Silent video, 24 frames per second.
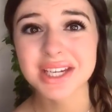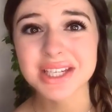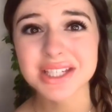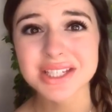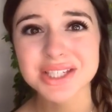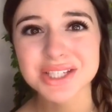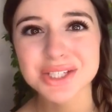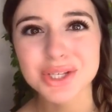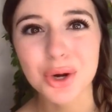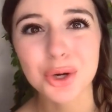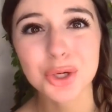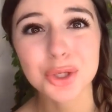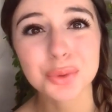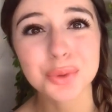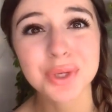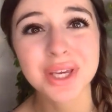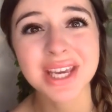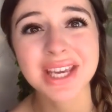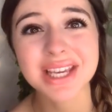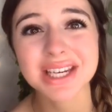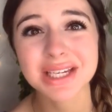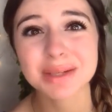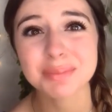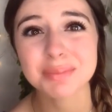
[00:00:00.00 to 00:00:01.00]
10
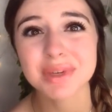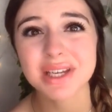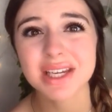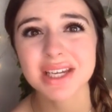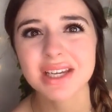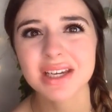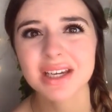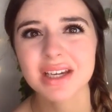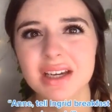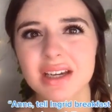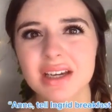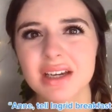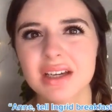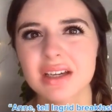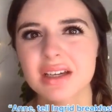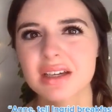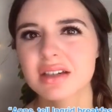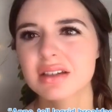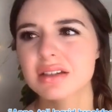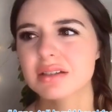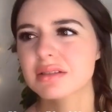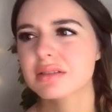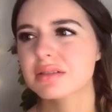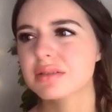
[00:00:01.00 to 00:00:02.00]
minutes? Are you kidding
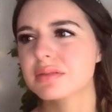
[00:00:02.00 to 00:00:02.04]
me?